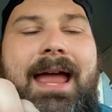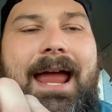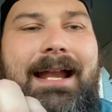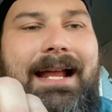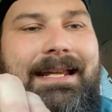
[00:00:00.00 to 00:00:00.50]

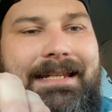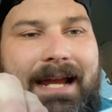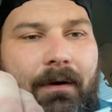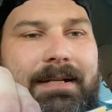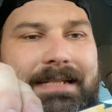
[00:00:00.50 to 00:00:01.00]
And I
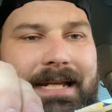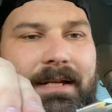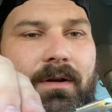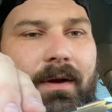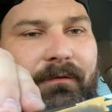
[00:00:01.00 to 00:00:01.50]
guarantee
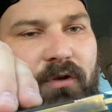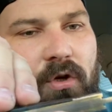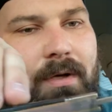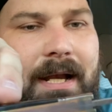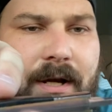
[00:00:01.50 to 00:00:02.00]
you, if you
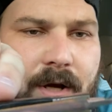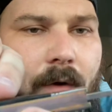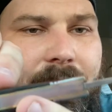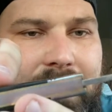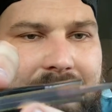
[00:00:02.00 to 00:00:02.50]
didn't know
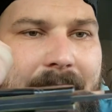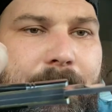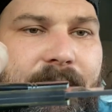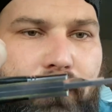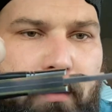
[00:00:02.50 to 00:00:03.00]
the name
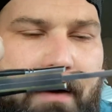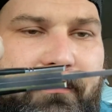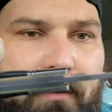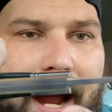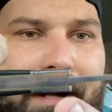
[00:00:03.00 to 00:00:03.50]
of Rough
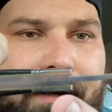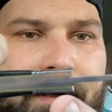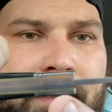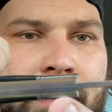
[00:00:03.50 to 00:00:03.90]
Ryder,